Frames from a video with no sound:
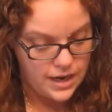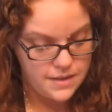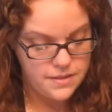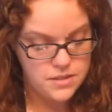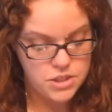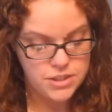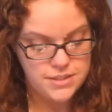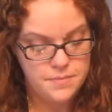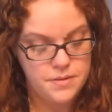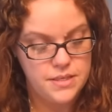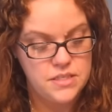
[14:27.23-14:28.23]
And then she
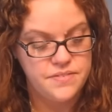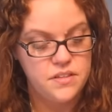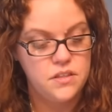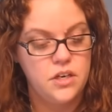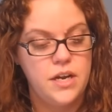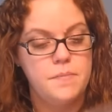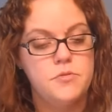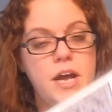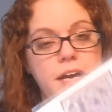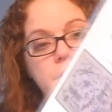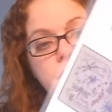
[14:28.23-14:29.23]
sent me this filigram
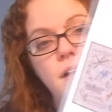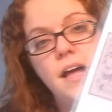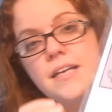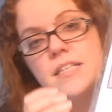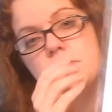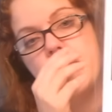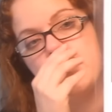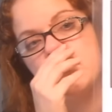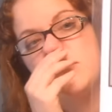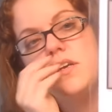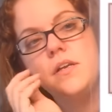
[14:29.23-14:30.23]
dragonflies
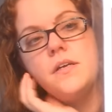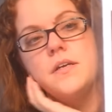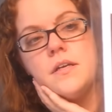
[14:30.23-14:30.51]
pattern.